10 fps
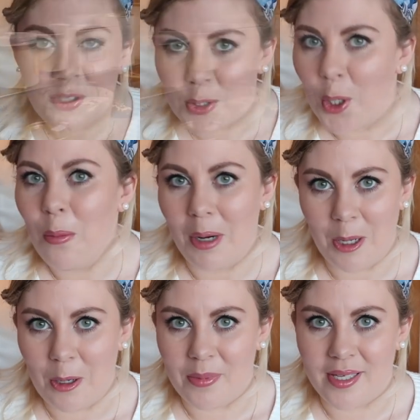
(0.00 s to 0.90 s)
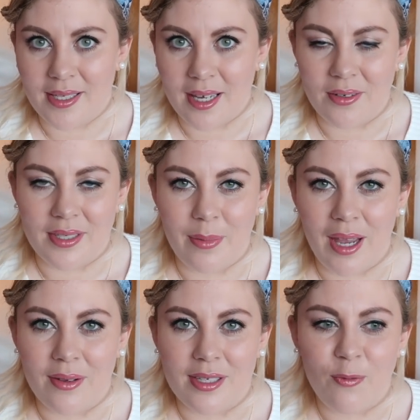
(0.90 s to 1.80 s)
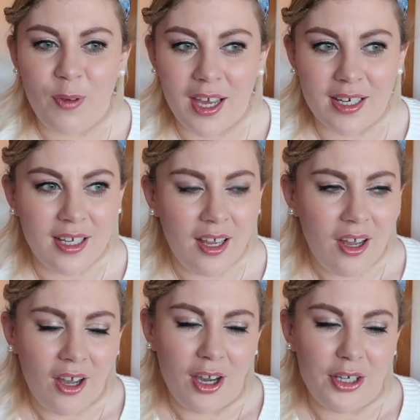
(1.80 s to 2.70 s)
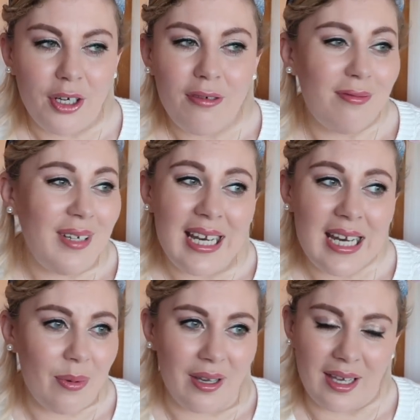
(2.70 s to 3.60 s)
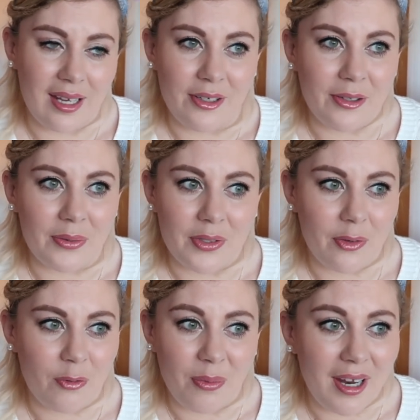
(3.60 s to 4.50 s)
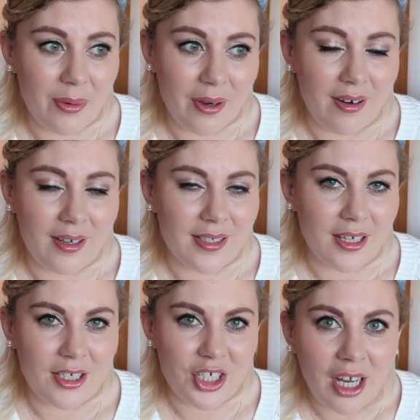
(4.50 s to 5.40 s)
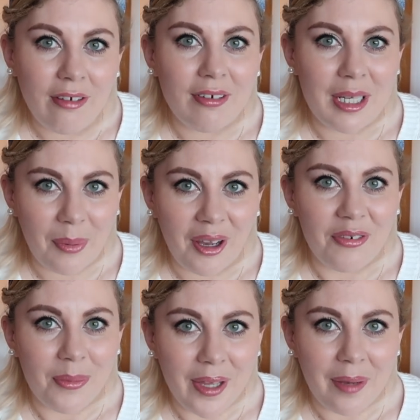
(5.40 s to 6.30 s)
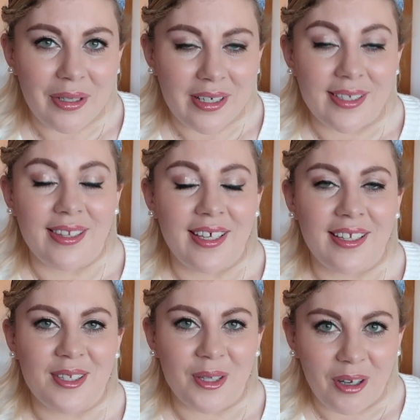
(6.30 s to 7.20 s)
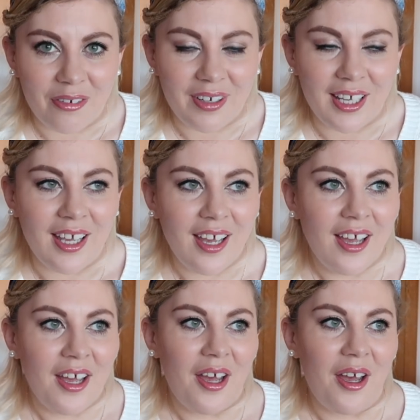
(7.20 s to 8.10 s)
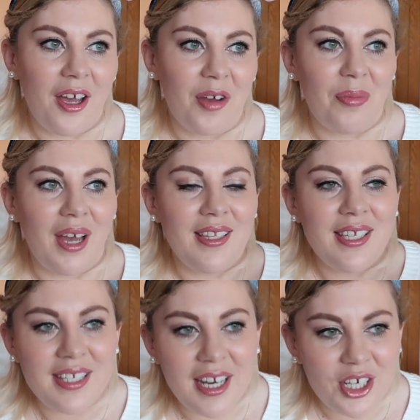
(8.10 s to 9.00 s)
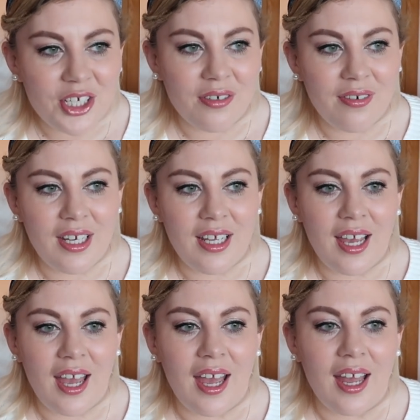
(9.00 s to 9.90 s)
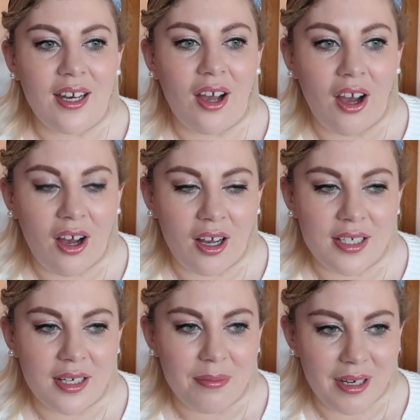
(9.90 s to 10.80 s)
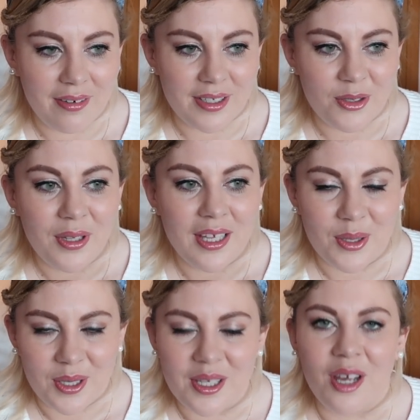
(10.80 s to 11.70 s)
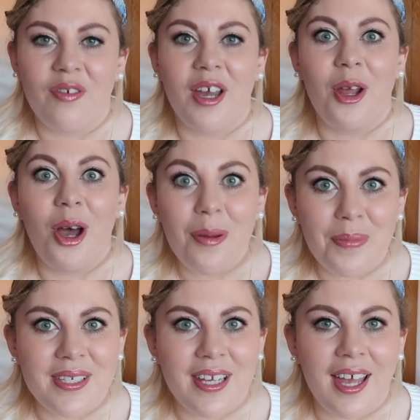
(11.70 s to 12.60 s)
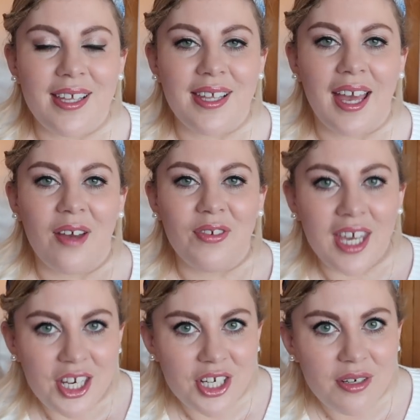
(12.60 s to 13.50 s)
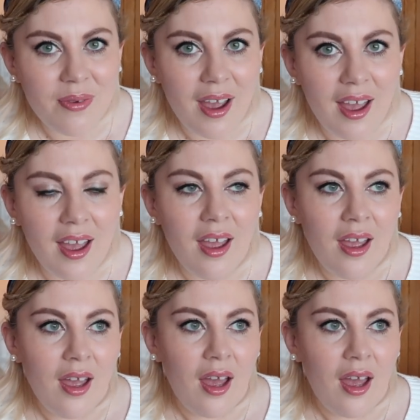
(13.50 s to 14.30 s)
so many Homesense candles in my house. In fact, I don't really buy candles from anywhere else. I generally buy from there because I think they're so lovely. And the stationery and art and mirrors and all that sort of stuff. And upstairs they have kitchenware,